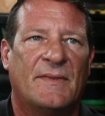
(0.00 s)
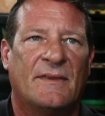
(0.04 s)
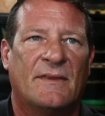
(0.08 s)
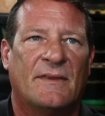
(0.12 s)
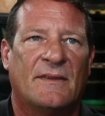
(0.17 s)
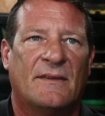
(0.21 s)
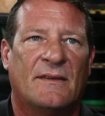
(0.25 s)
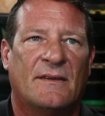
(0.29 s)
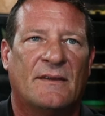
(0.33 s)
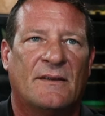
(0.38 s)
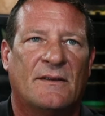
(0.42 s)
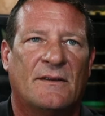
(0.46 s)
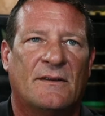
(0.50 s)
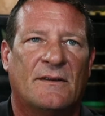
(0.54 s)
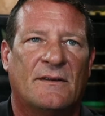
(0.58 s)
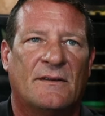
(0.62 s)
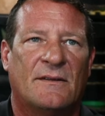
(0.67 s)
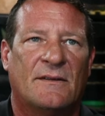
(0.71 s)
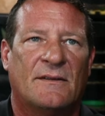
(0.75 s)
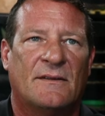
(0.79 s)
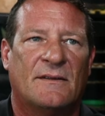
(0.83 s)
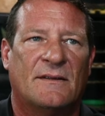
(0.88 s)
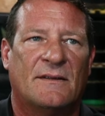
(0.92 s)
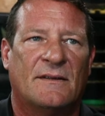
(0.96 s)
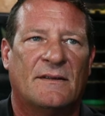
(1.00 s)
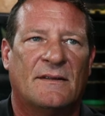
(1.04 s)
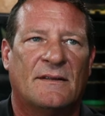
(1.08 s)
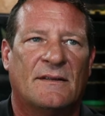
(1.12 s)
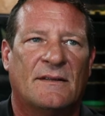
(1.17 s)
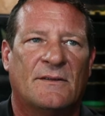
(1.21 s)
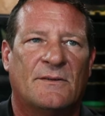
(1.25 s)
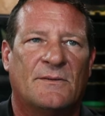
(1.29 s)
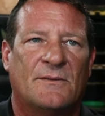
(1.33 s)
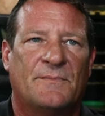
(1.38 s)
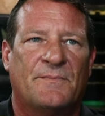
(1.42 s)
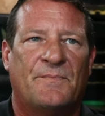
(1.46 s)
Come on.
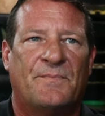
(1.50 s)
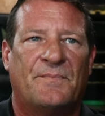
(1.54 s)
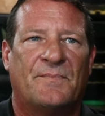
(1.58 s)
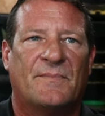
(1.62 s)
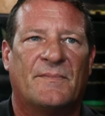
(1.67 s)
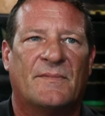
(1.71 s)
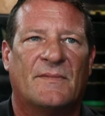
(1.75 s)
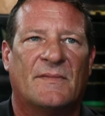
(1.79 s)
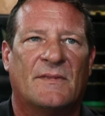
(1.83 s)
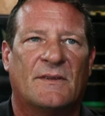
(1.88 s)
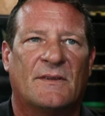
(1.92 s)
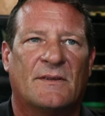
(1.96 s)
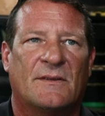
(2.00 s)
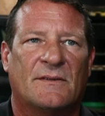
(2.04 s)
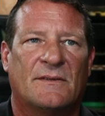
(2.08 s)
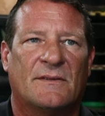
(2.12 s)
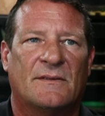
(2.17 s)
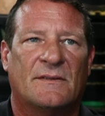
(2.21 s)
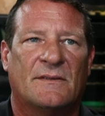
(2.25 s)
Come on.